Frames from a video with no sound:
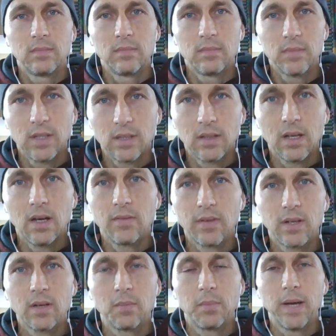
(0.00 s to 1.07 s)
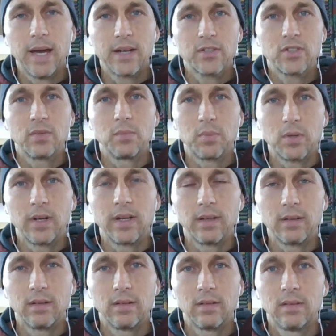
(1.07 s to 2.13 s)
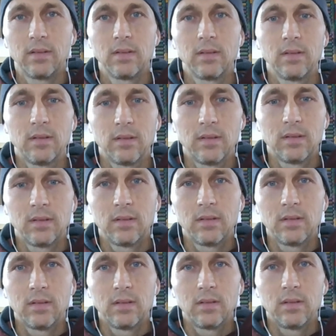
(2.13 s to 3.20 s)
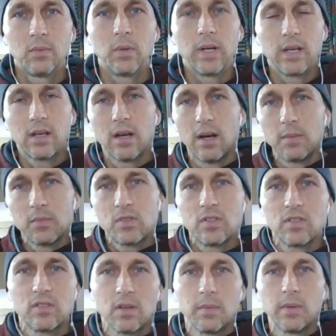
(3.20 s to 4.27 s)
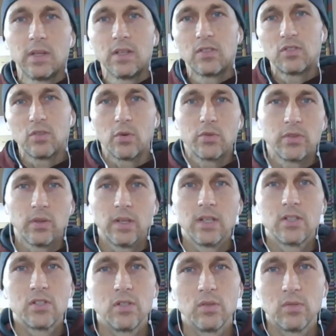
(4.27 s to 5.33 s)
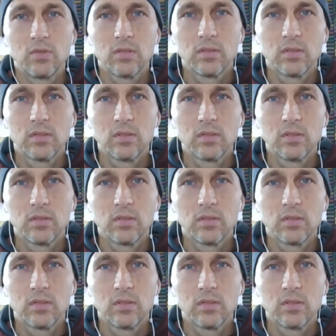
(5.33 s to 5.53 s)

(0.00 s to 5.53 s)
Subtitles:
that love and compassion bring when it comes to some of these social issues.